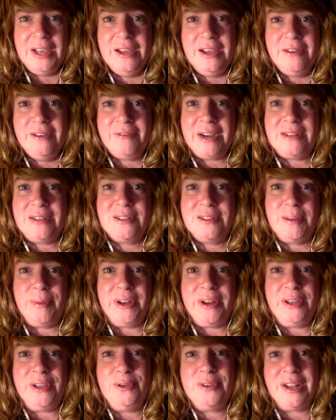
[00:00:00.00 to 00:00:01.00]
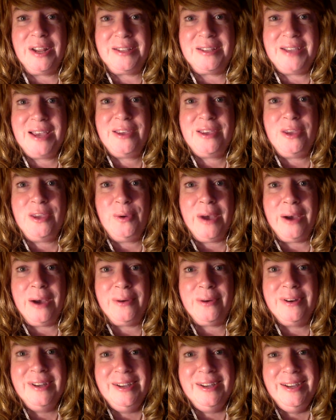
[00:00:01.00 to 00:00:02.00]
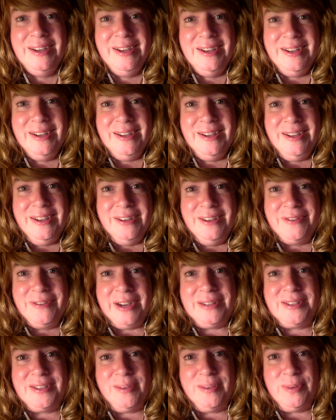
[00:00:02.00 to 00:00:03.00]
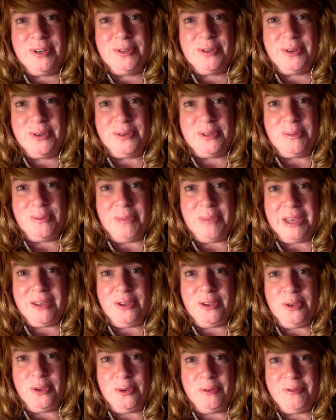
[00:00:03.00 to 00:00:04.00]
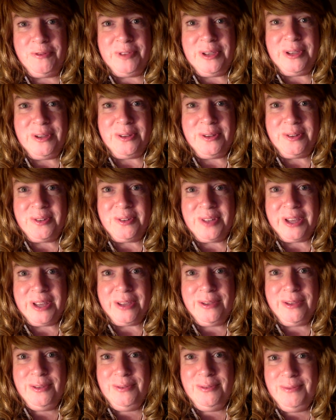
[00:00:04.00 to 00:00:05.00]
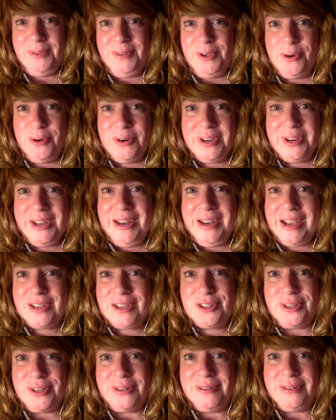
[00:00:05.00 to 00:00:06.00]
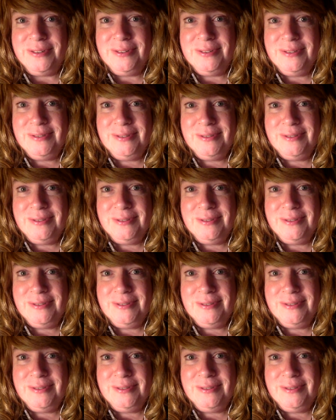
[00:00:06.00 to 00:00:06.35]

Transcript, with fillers: Find somebody who's going to take you out. Find someone who's going to make you feel like you're a connection.